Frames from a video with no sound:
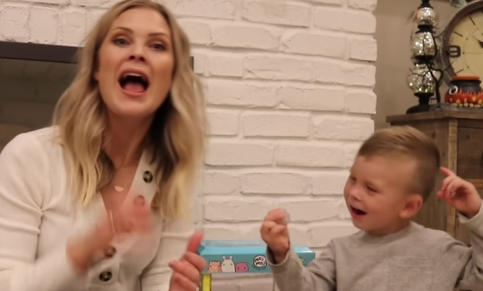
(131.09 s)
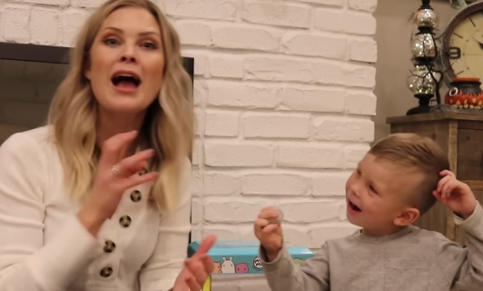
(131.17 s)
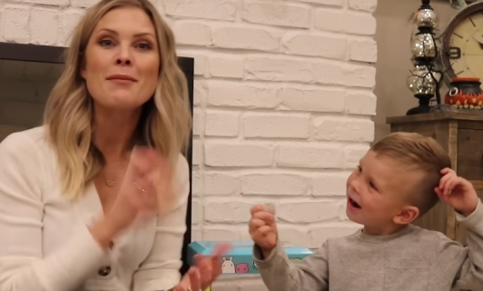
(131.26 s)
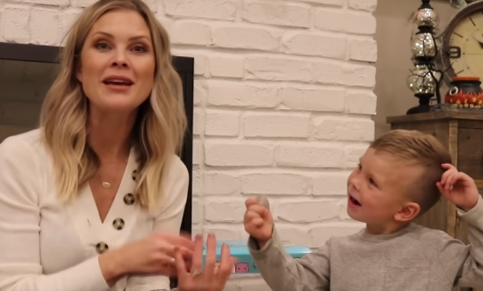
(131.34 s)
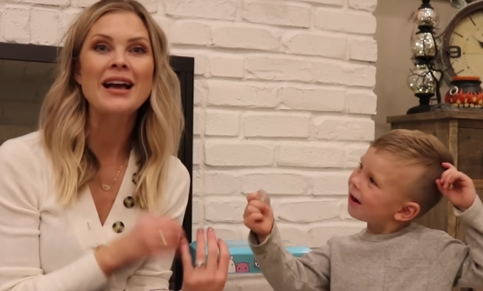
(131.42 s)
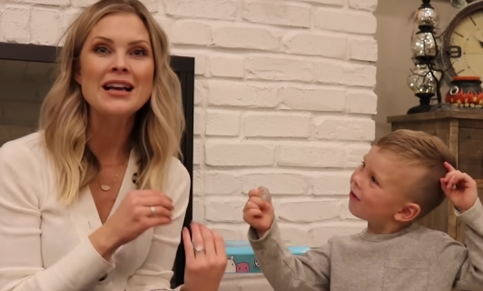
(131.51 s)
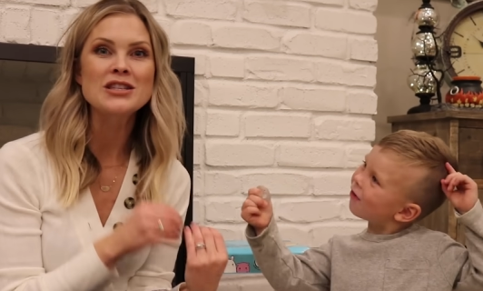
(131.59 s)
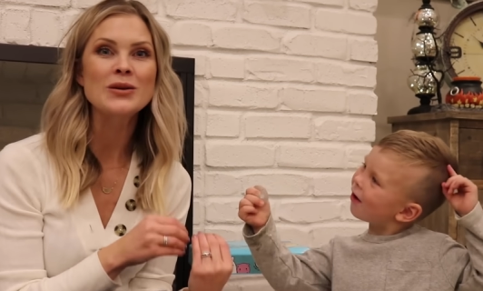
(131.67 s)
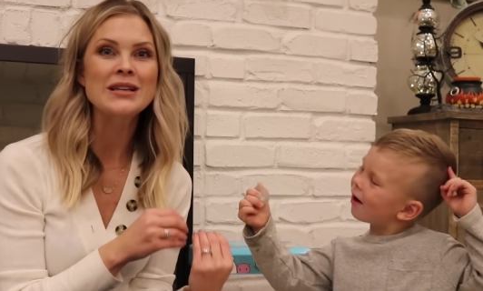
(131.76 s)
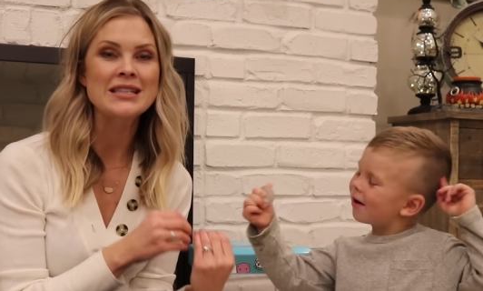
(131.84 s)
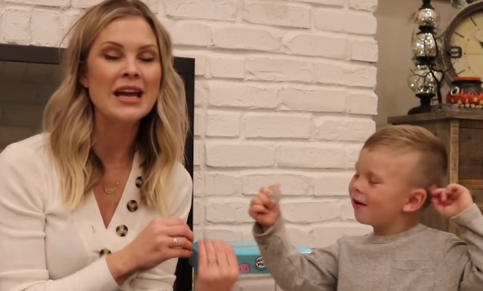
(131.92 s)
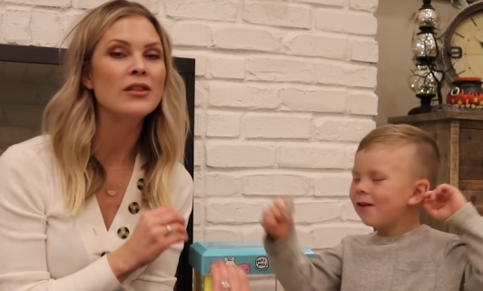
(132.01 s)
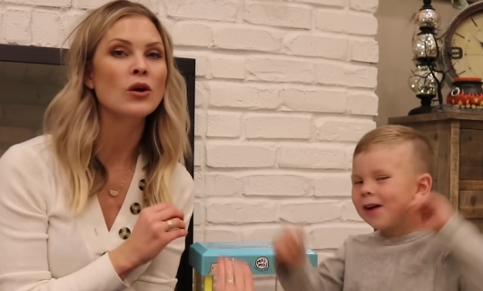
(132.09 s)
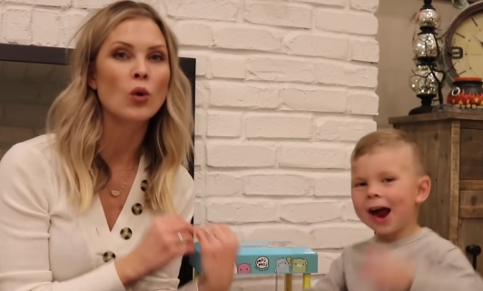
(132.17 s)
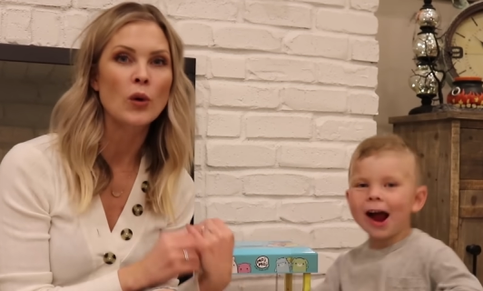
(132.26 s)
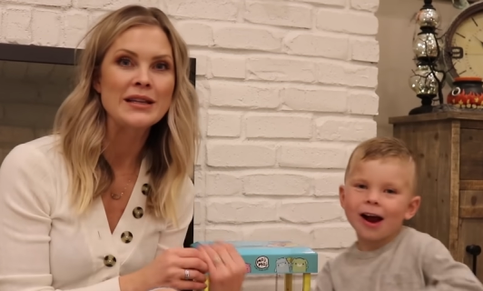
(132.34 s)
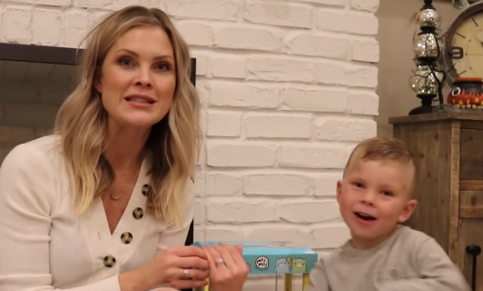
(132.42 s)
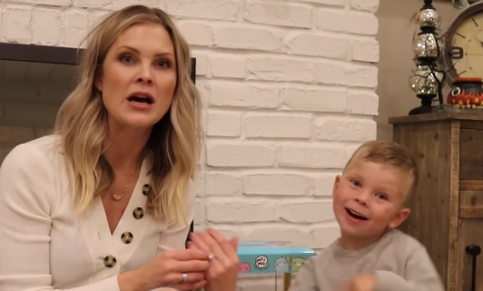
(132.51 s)
Speaker 1: And because you can take the
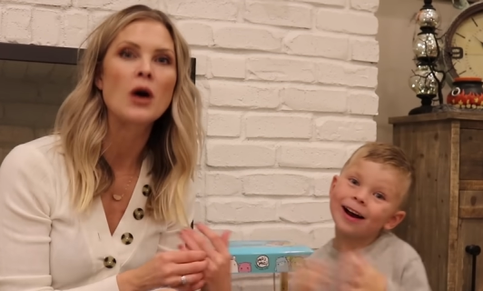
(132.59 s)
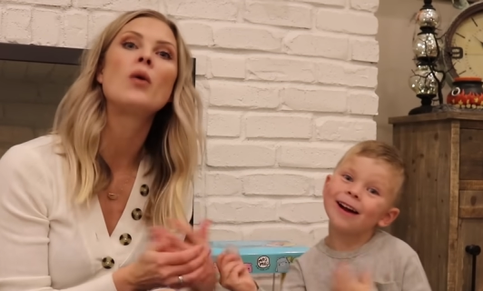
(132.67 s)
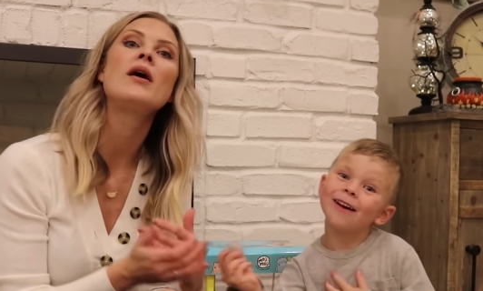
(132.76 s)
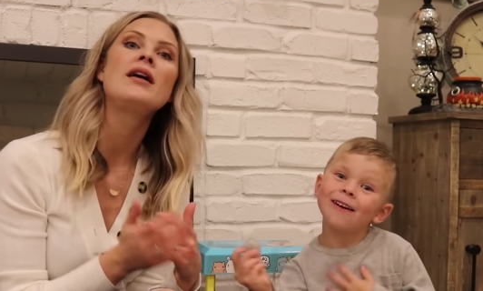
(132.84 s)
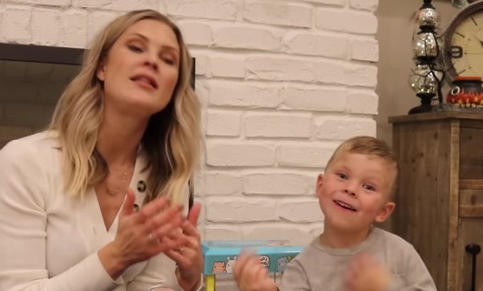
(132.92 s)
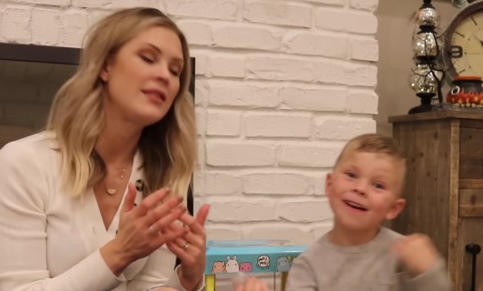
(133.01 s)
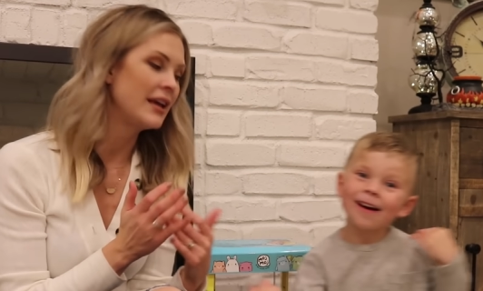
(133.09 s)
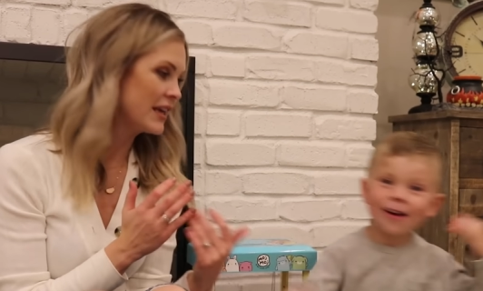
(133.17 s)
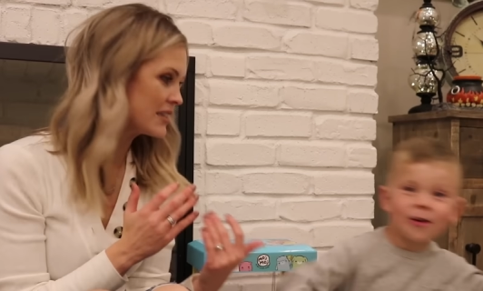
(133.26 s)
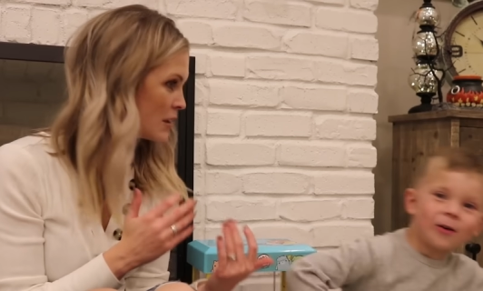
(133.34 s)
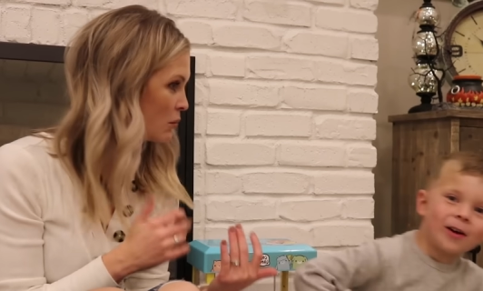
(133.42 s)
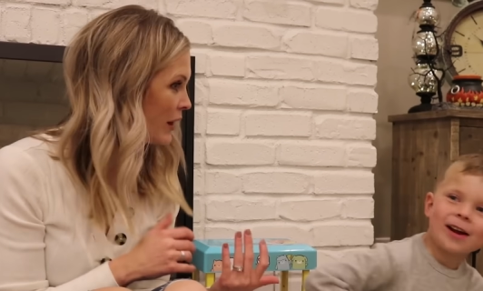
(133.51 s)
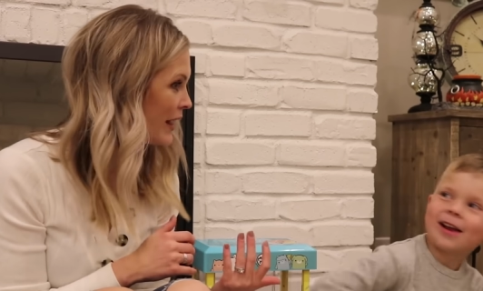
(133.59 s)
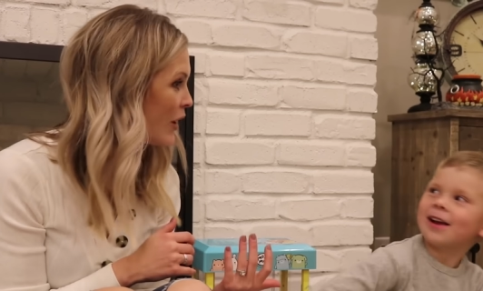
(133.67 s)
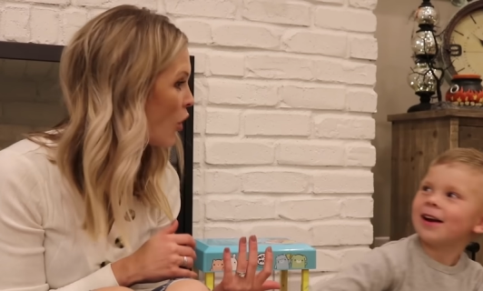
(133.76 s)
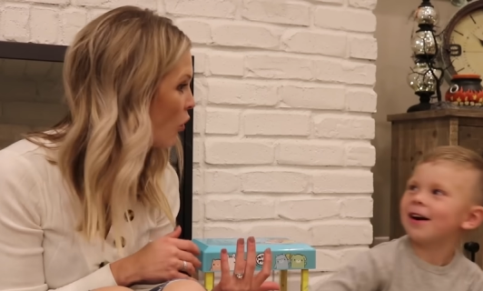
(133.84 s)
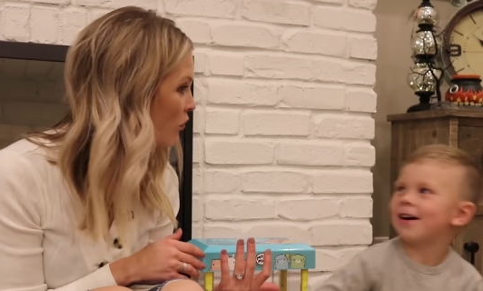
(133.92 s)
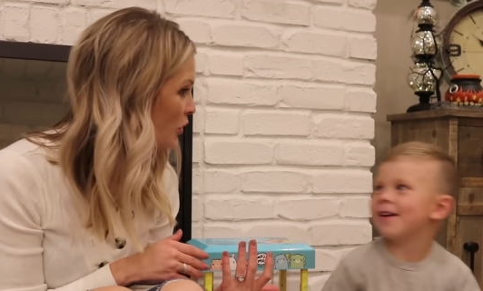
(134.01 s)
coins out, the kids can play
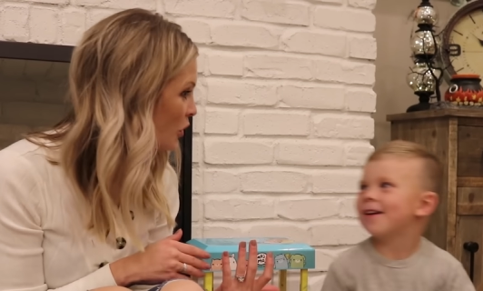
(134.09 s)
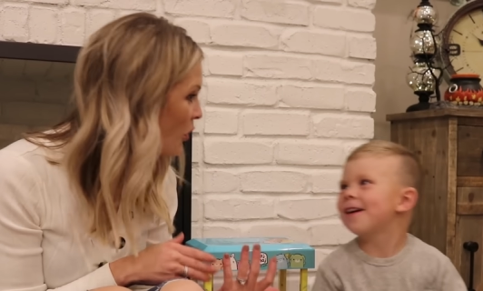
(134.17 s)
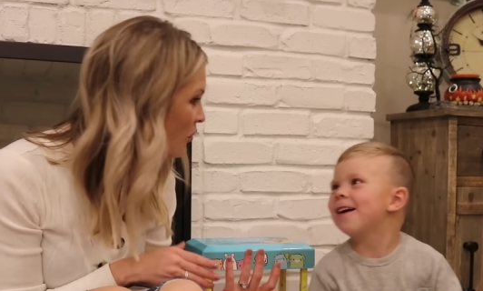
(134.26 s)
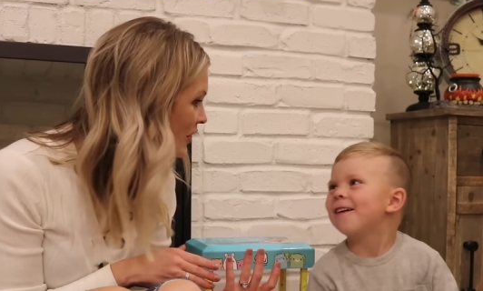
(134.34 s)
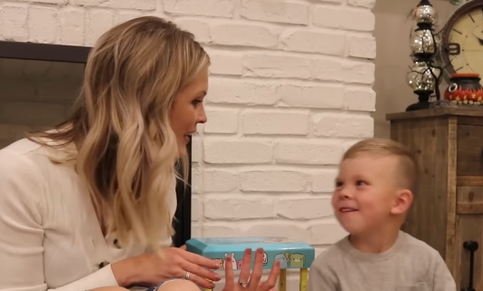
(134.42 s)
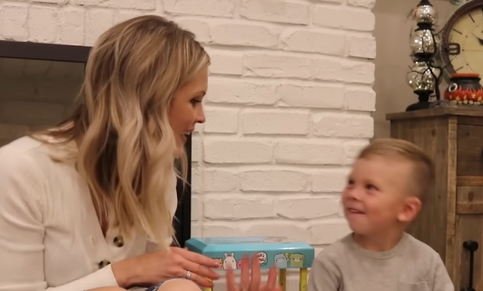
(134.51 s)
it over and over